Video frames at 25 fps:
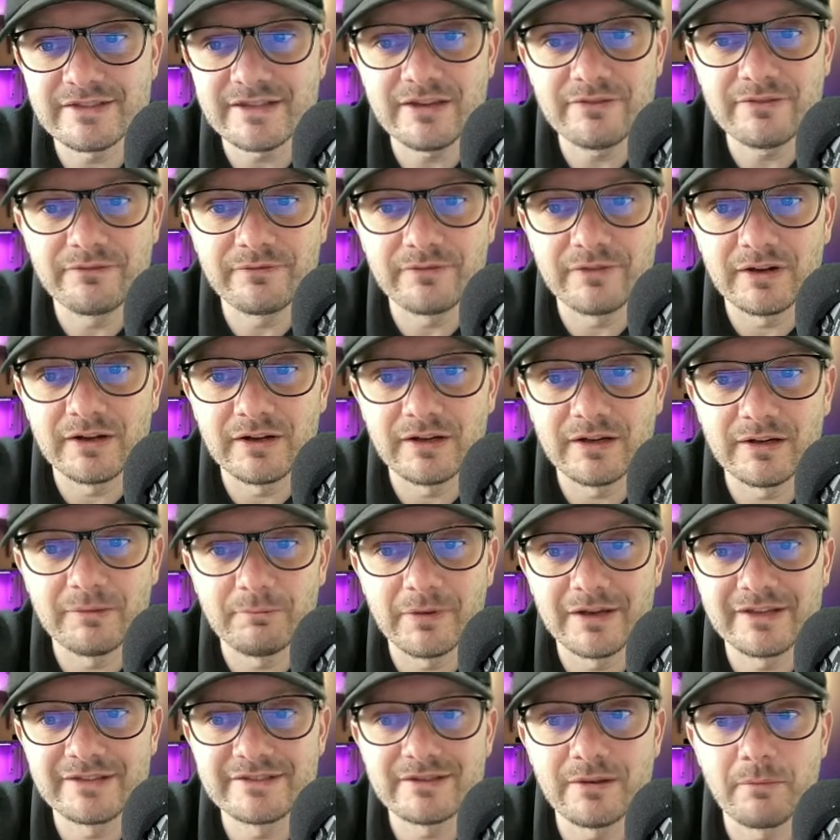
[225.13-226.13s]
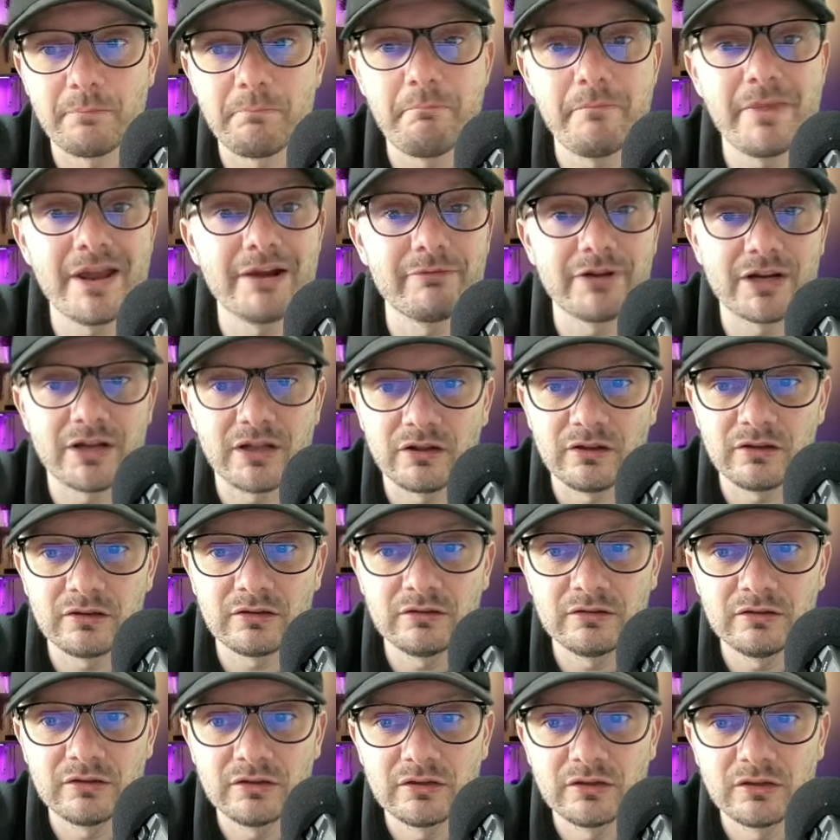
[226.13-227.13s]
if by some
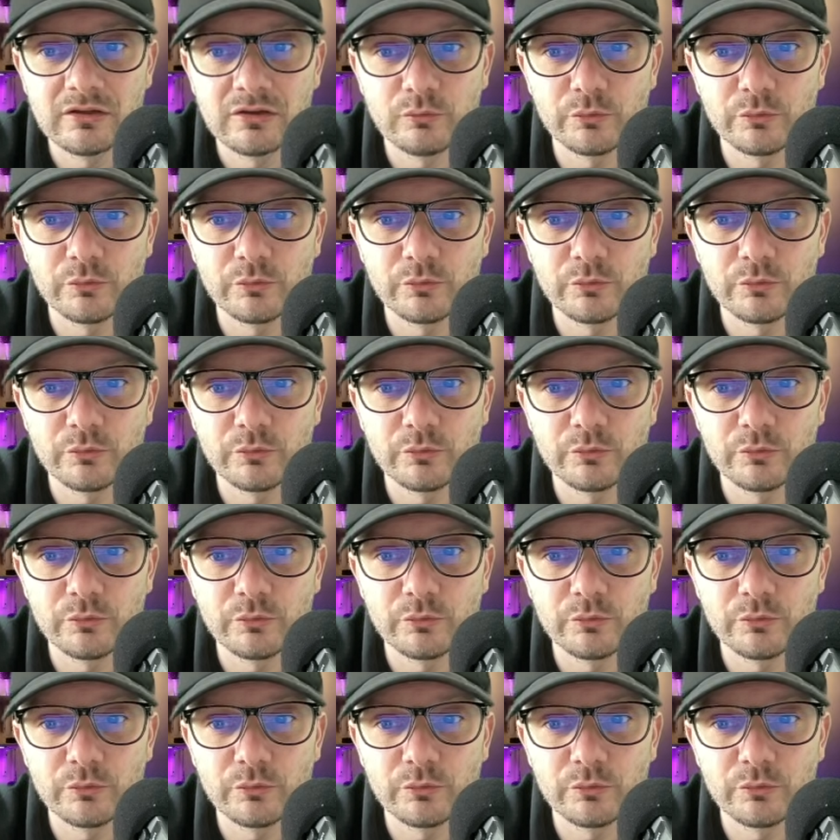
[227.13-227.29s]
miracle